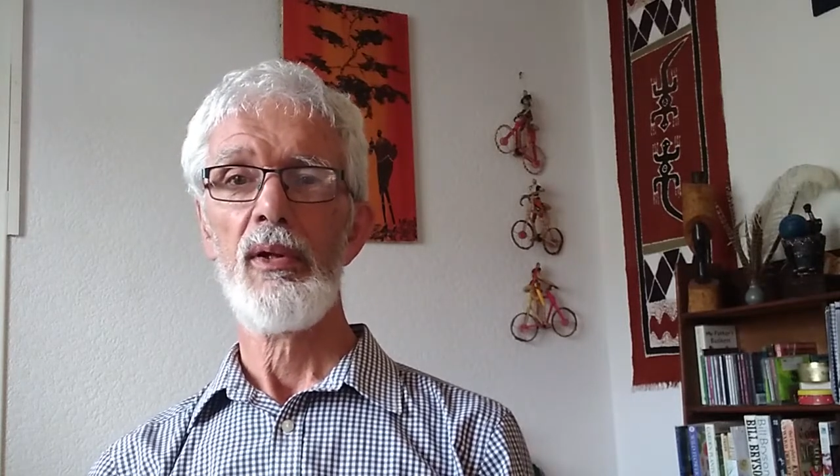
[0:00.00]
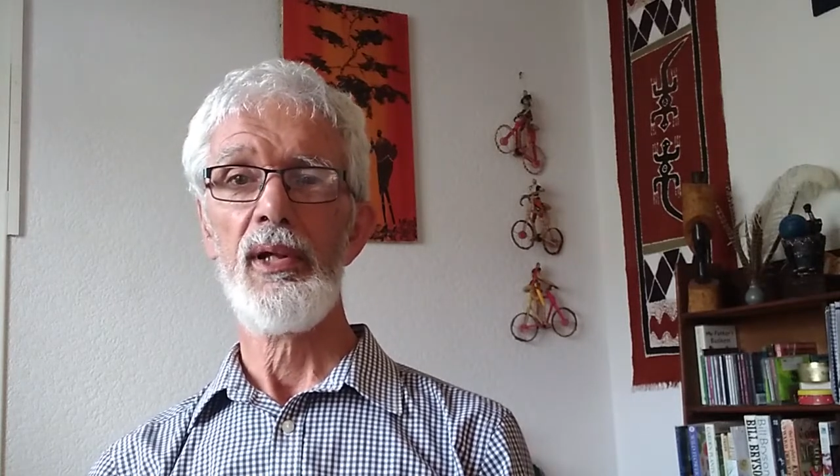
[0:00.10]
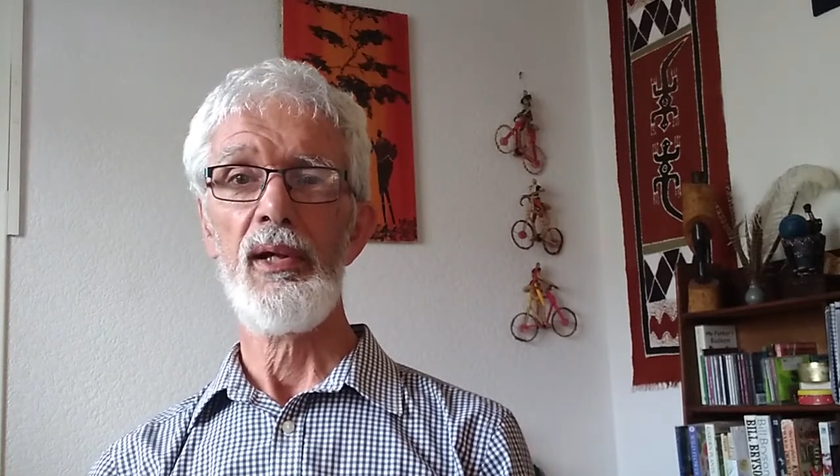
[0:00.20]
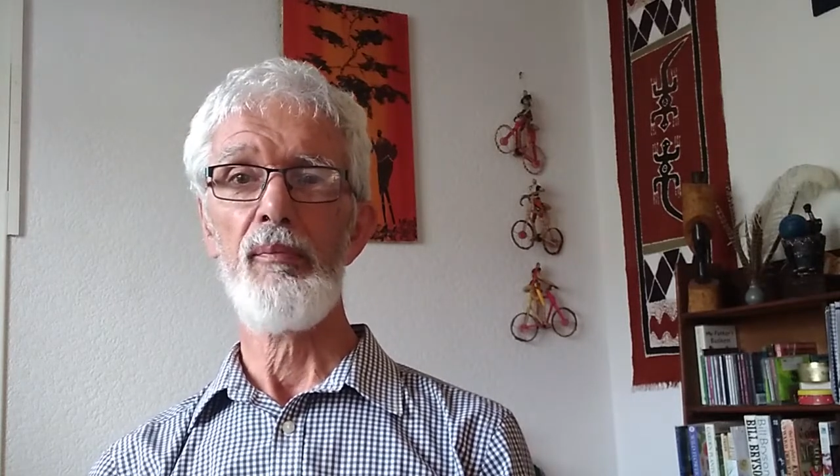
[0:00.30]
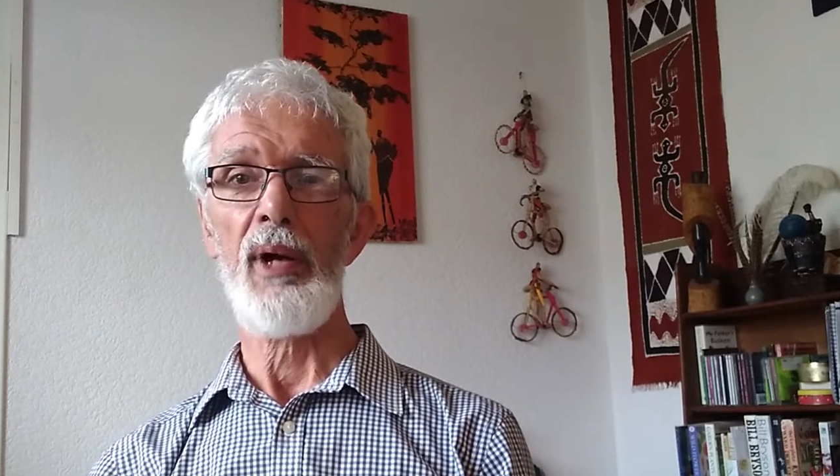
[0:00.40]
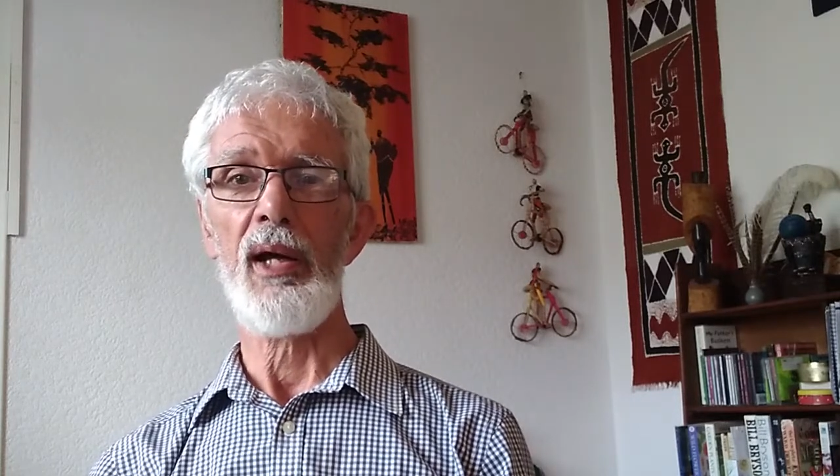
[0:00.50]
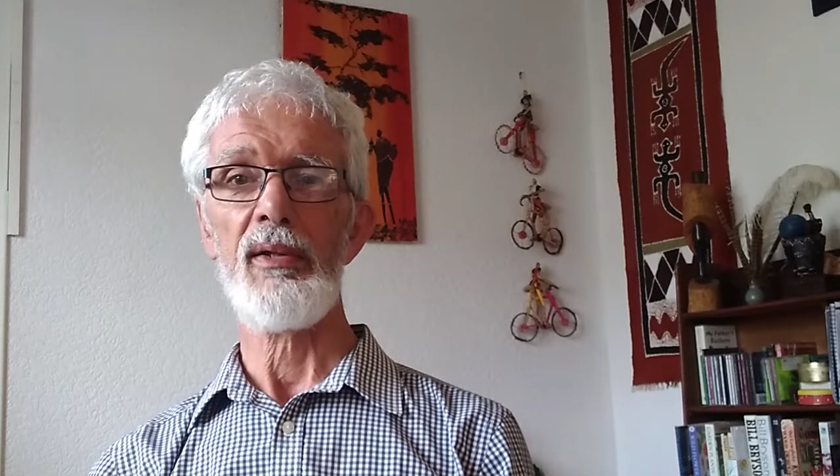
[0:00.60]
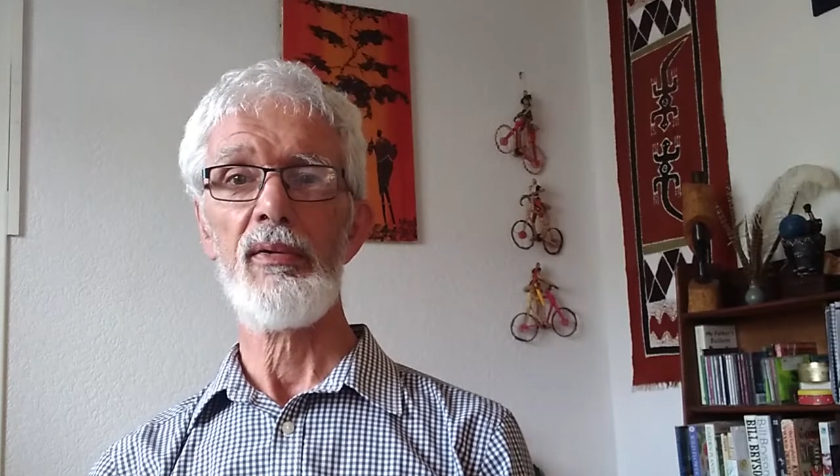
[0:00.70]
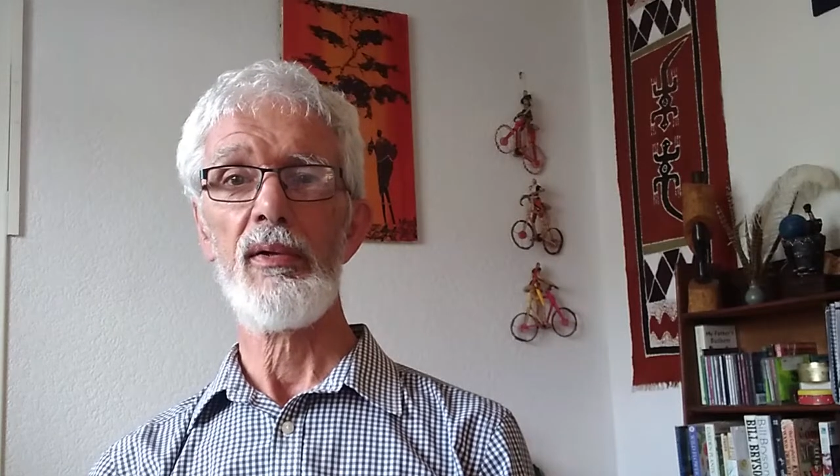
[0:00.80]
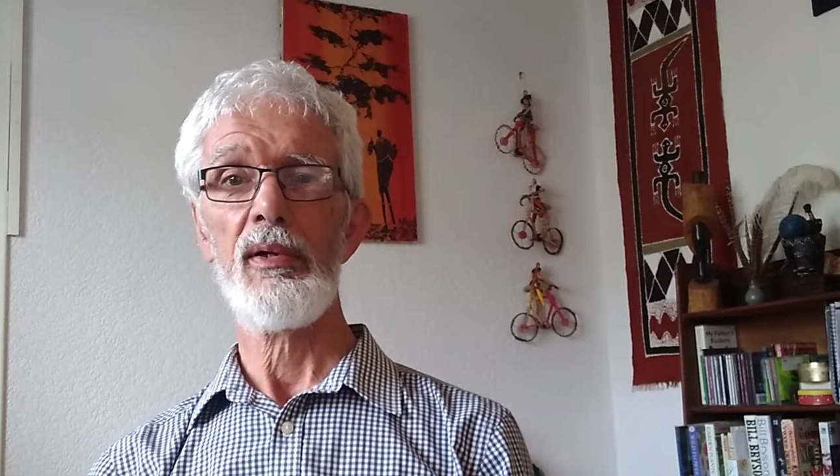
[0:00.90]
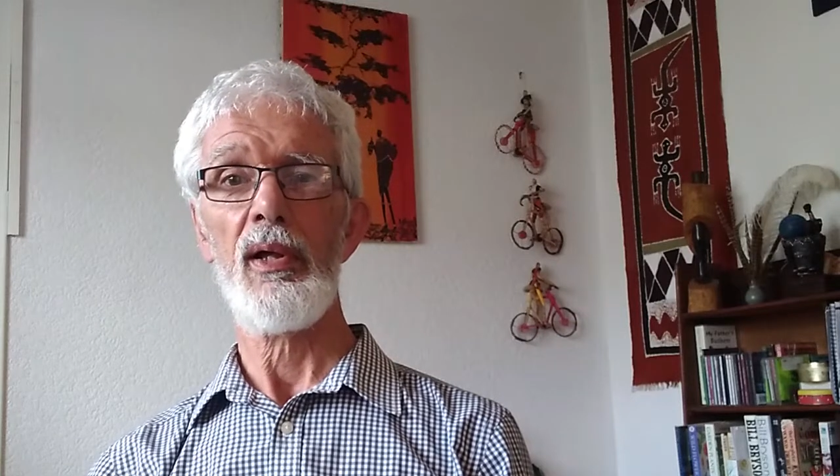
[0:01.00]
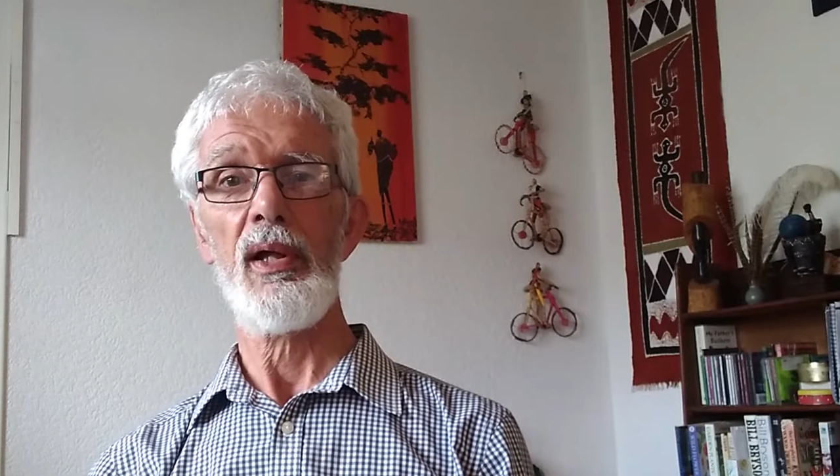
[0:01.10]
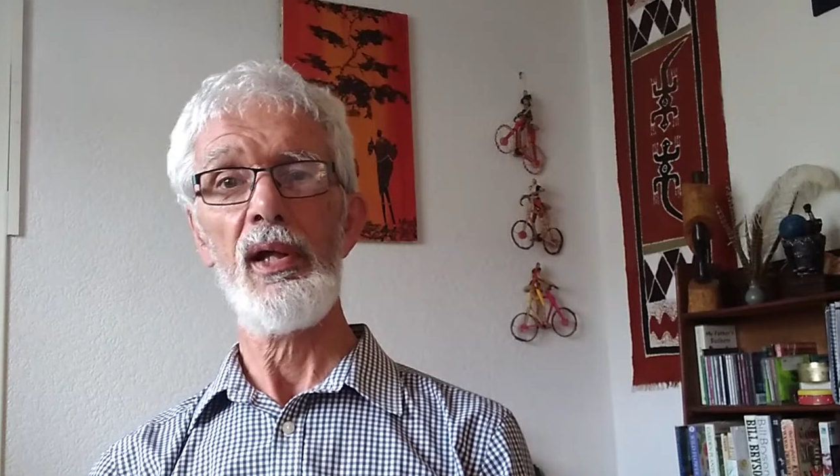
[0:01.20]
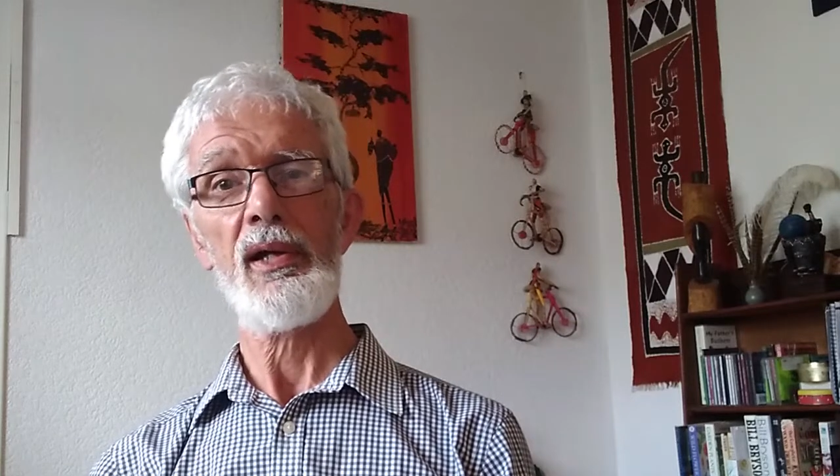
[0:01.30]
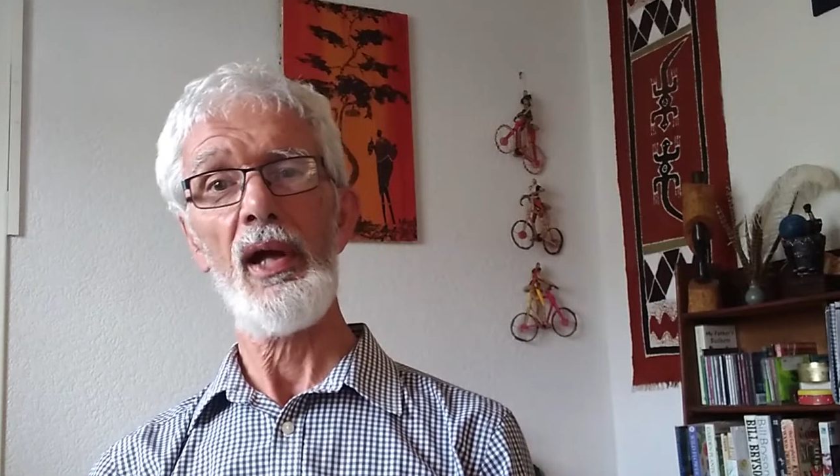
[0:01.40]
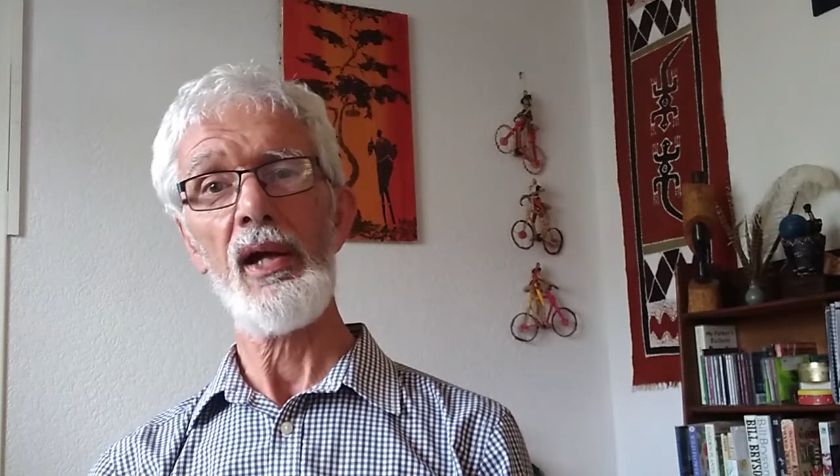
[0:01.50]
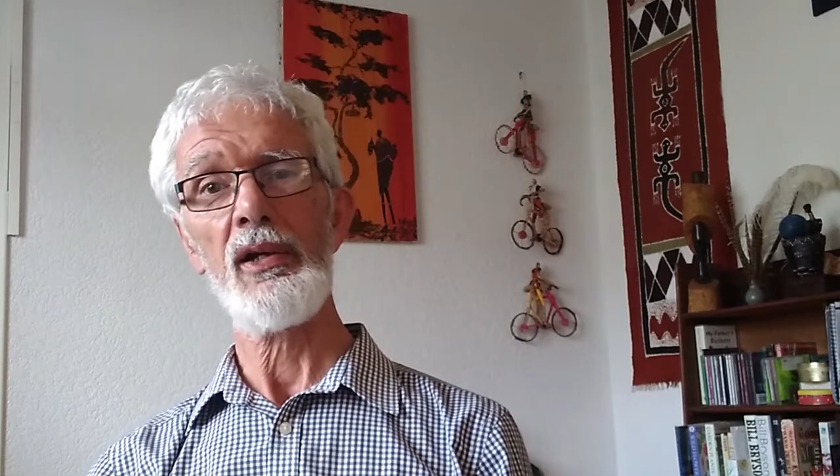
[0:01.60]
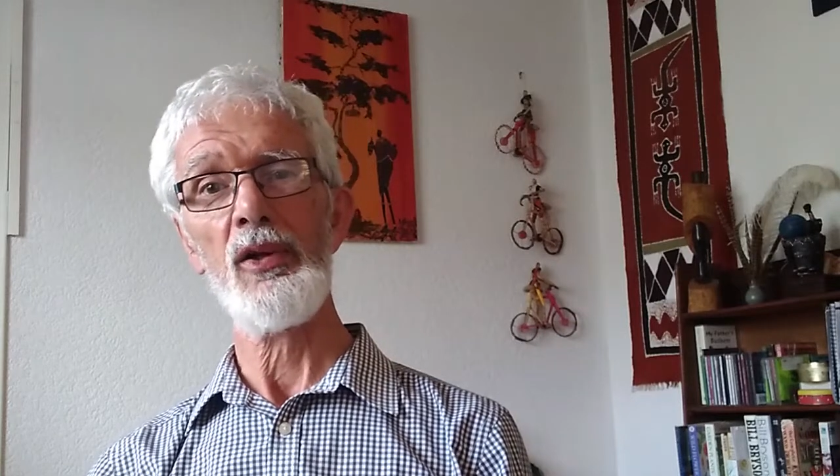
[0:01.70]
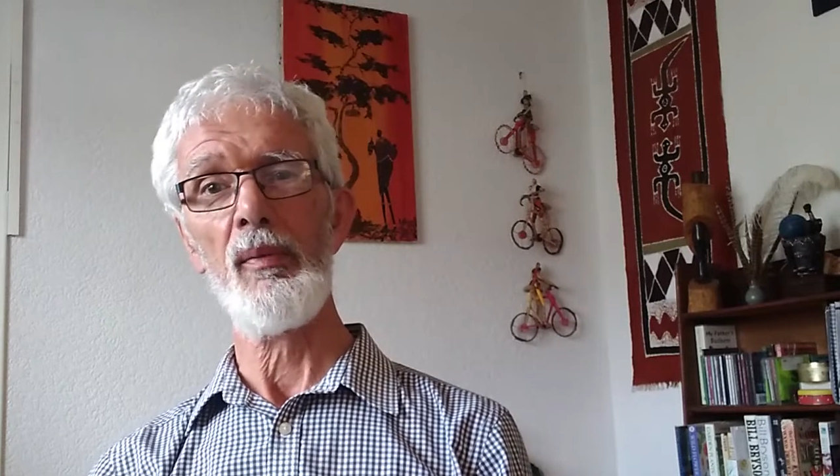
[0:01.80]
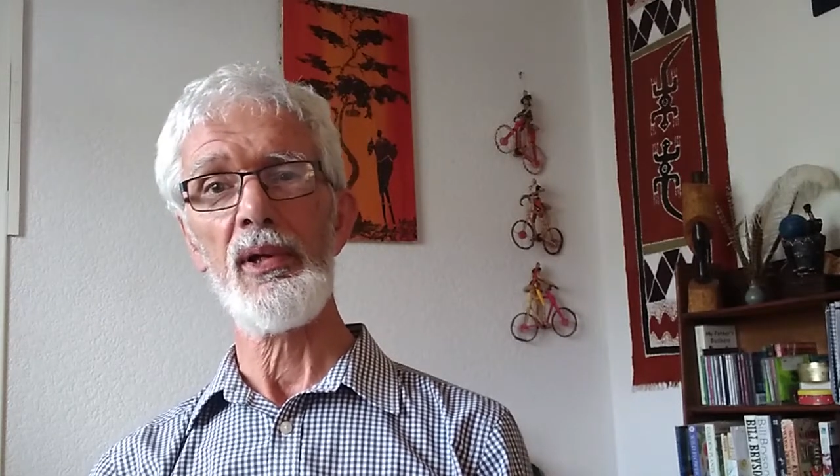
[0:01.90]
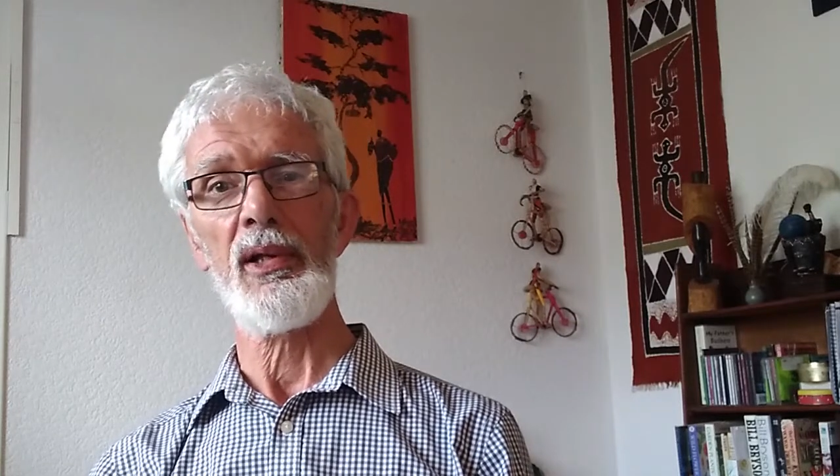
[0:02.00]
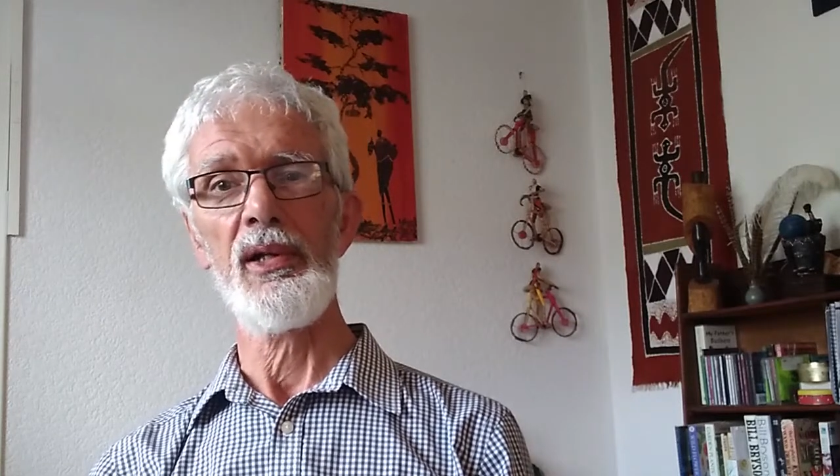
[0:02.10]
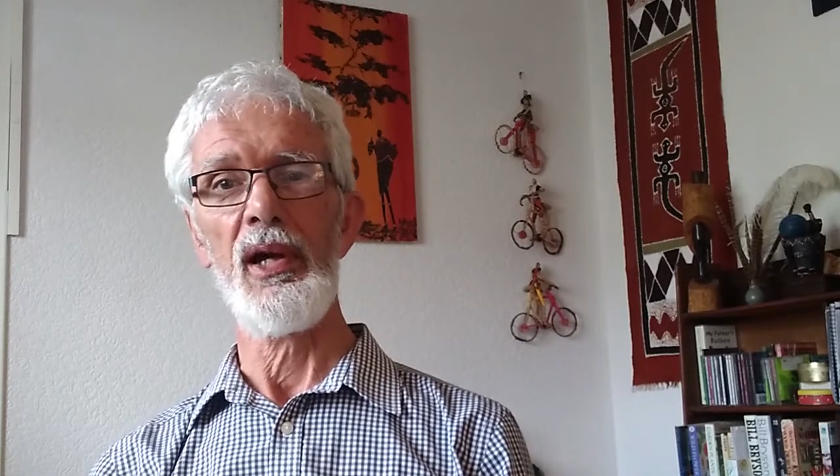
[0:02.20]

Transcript: The impact economically